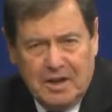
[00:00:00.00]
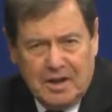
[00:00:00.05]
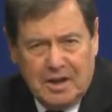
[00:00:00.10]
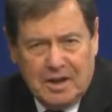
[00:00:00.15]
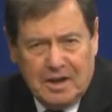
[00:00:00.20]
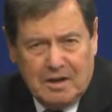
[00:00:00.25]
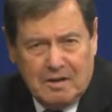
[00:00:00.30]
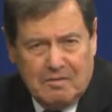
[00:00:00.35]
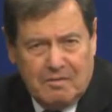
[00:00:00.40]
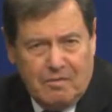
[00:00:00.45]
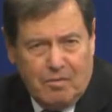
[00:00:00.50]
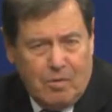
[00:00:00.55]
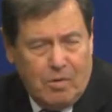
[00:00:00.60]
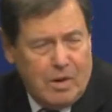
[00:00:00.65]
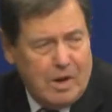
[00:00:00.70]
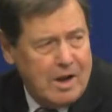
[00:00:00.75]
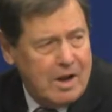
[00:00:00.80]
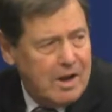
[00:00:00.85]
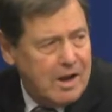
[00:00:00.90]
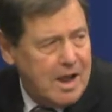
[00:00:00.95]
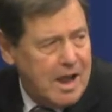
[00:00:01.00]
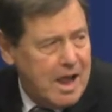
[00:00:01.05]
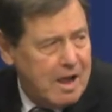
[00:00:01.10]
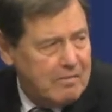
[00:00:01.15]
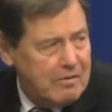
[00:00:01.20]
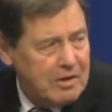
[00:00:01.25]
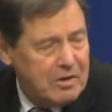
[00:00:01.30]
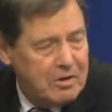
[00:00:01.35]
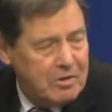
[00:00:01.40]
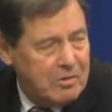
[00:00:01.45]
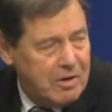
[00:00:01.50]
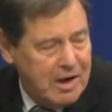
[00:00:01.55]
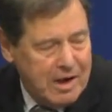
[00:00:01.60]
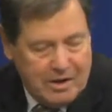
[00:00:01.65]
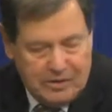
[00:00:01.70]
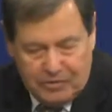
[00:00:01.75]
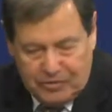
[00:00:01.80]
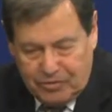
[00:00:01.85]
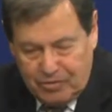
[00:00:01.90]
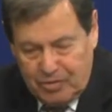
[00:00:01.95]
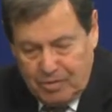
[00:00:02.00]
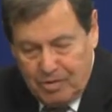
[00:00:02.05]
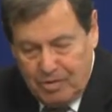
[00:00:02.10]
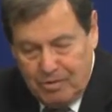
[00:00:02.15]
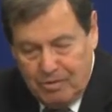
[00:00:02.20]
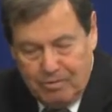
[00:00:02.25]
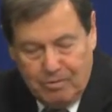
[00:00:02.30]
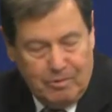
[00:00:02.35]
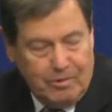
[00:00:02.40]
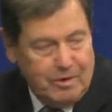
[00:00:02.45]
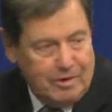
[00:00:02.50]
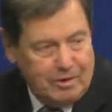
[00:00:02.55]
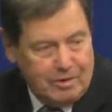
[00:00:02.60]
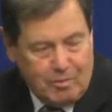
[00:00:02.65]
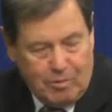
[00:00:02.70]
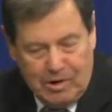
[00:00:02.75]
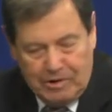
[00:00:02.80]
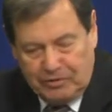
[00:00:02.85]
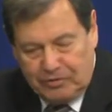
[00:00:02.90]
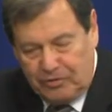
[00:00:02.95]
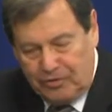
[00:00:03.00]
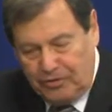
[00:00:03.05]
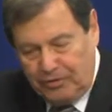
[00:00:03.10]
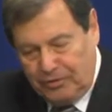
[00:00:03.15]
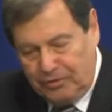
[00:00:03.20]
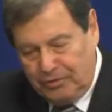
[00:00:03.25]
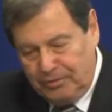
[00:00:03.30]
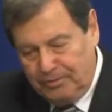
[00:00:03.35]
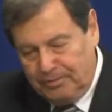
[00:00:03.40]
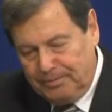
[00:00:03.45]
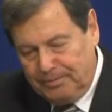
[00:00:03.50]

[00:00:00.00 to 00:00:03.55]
and avoiding having to answer real questions.